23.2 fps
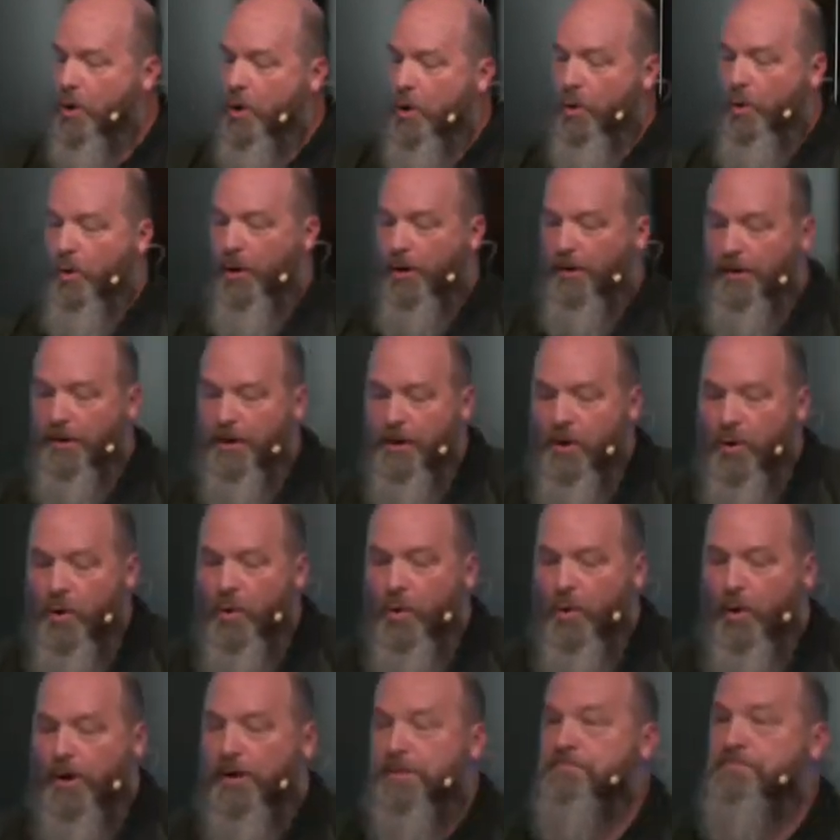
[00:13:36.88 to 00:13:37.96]

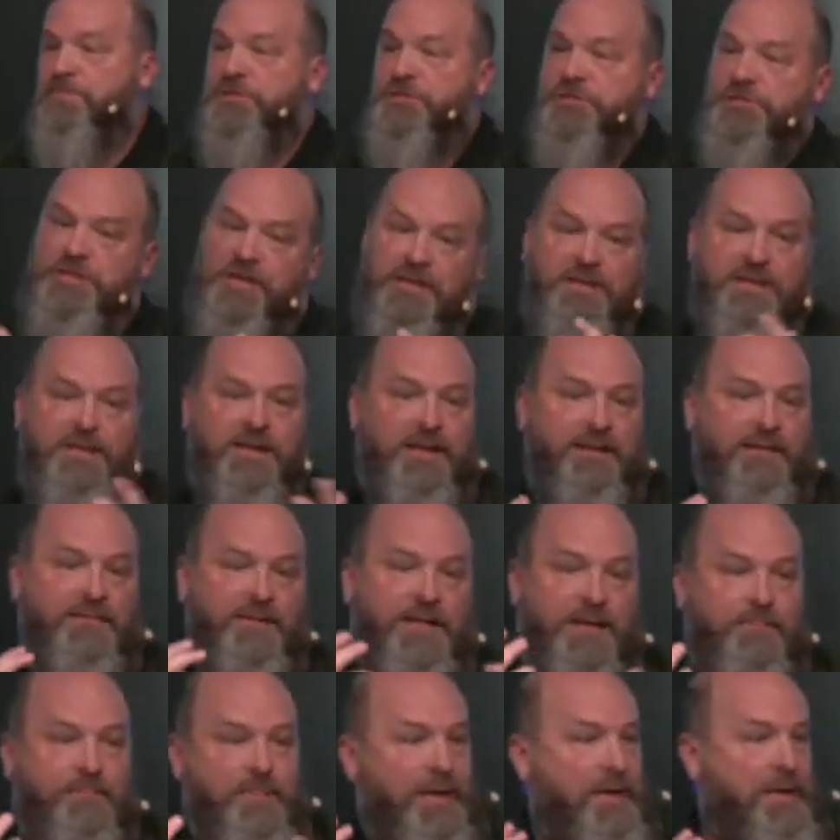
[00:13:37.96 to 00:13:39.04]
or sending
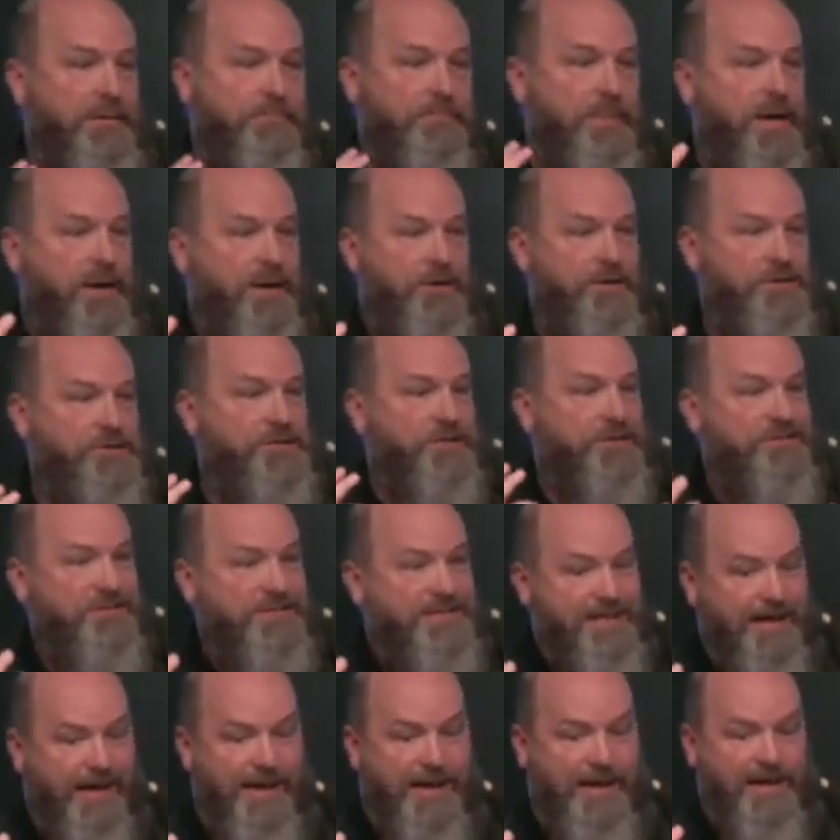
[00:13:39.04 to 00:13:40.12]
them emails and
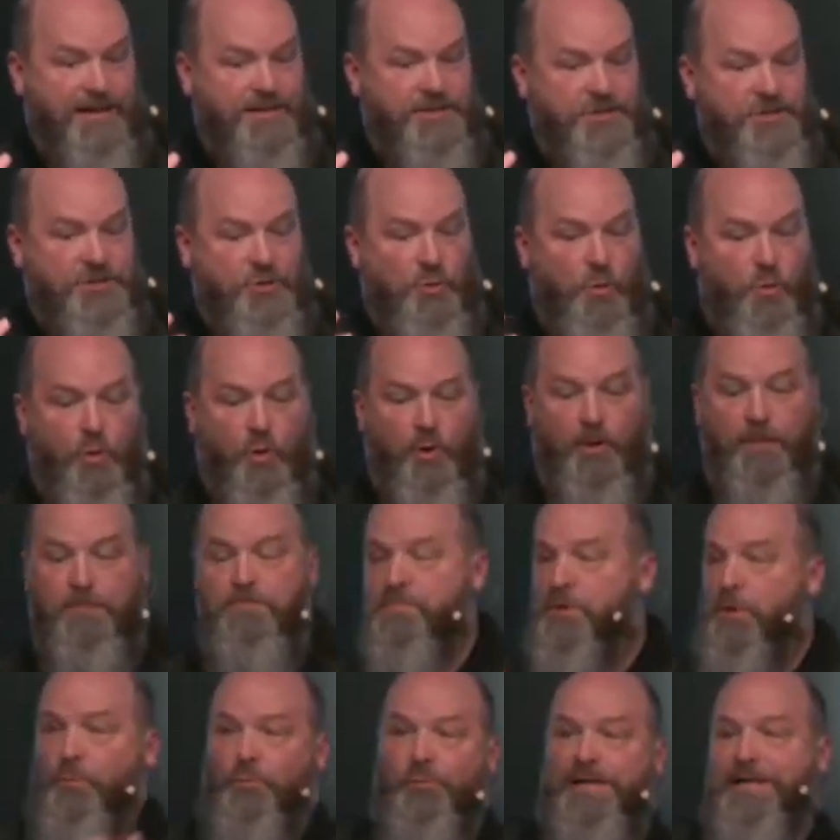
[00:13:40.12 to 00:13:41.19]
text or
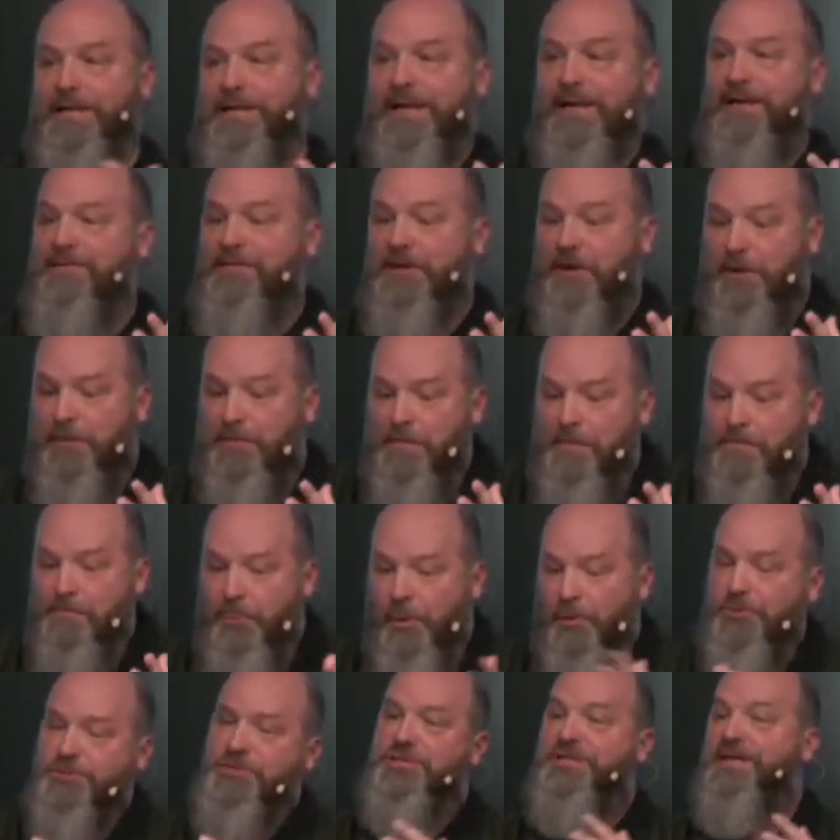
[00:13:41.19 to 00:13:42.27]
reading their
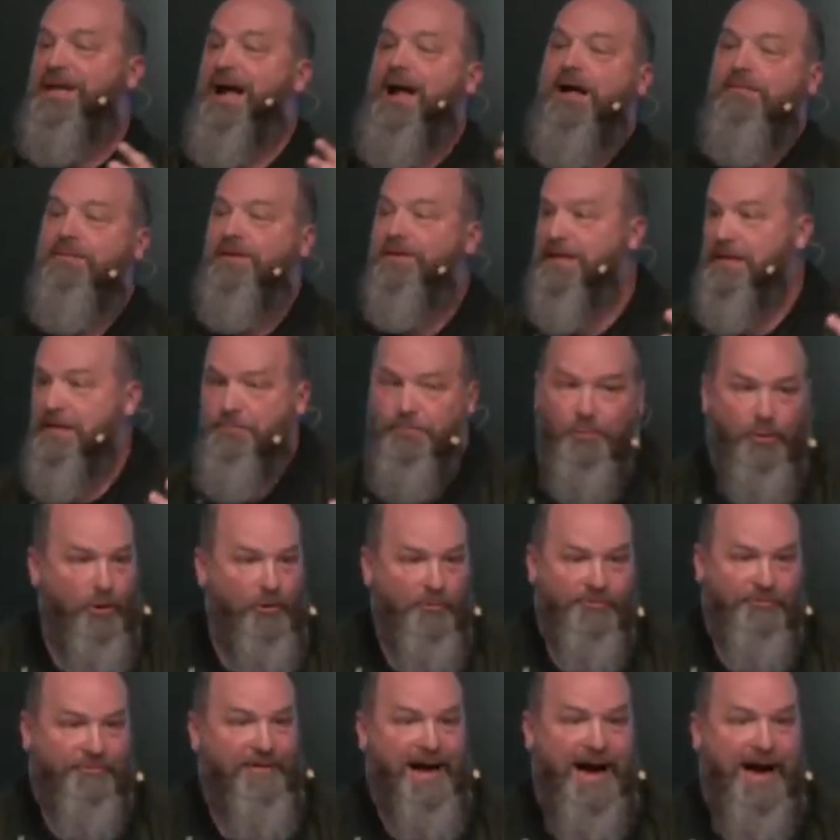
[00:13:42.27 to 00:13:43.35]
personality
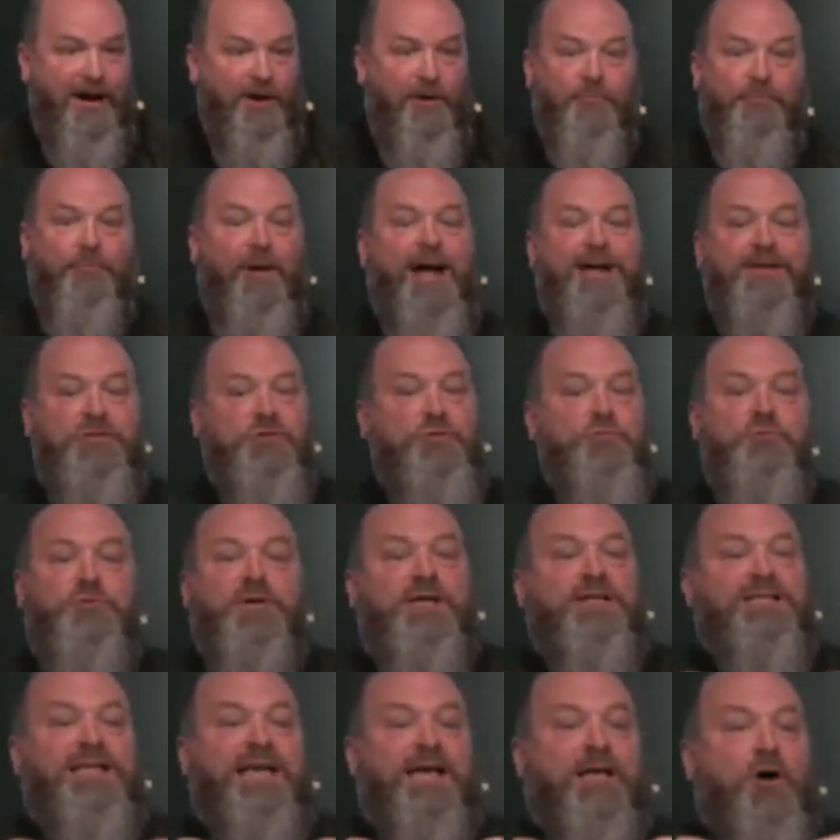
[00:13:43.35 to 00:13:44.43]
profile, right? You
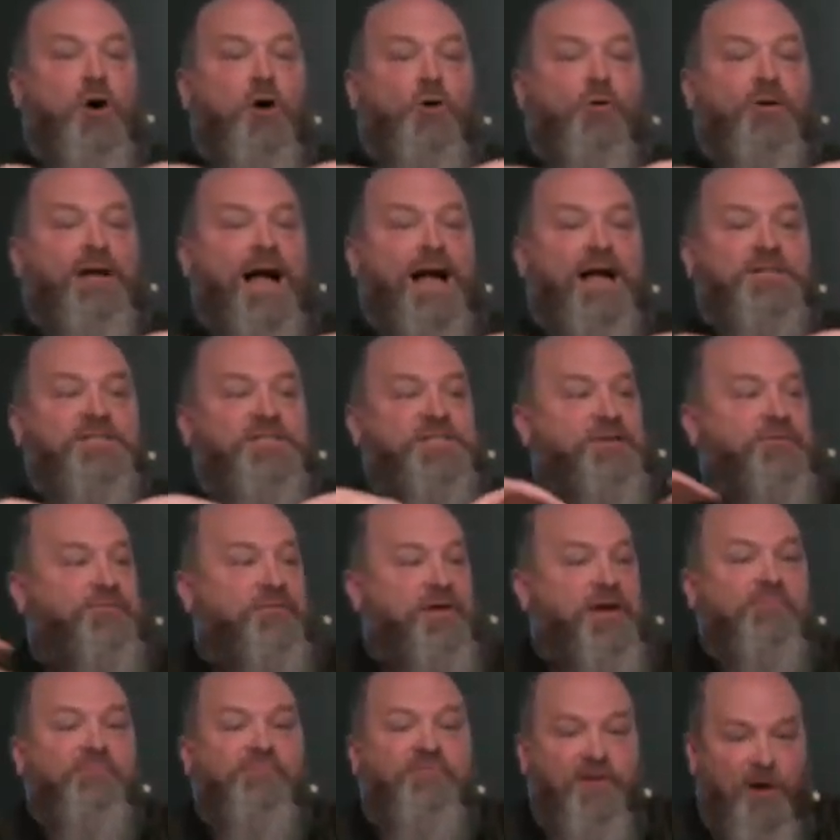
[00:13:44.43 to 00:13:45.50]
can get all kinds of
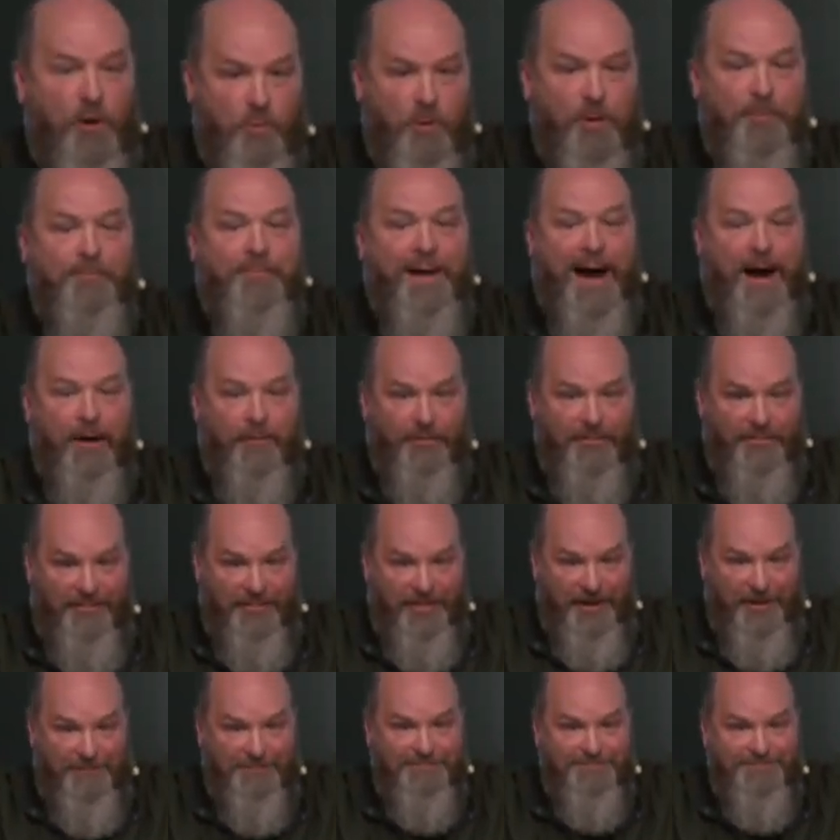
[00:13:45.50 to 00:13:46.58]
info about
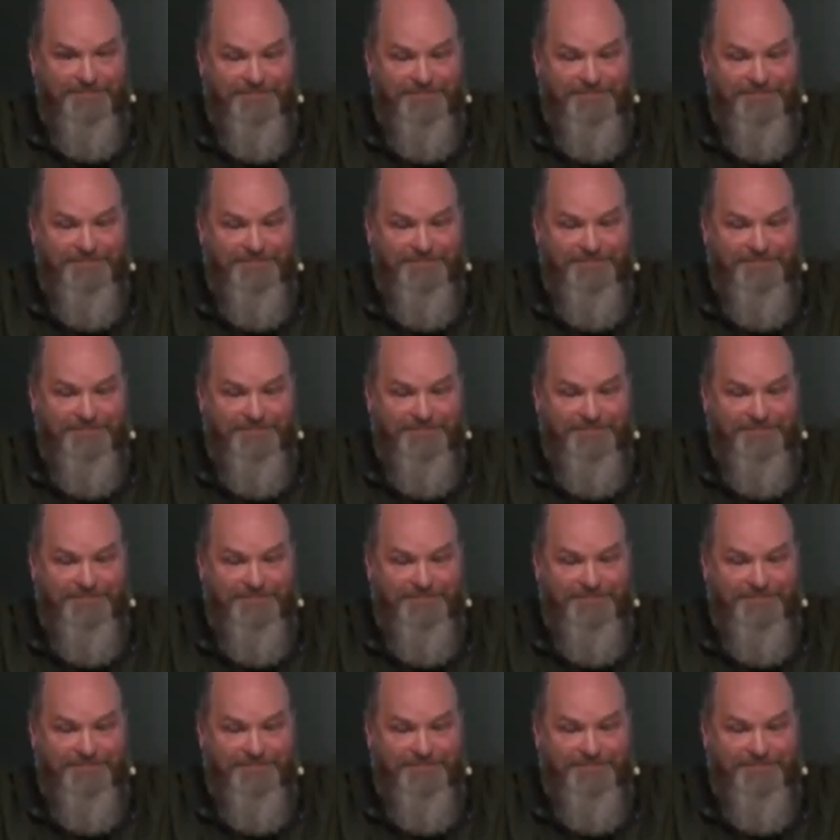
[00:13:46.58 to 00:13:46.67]
them,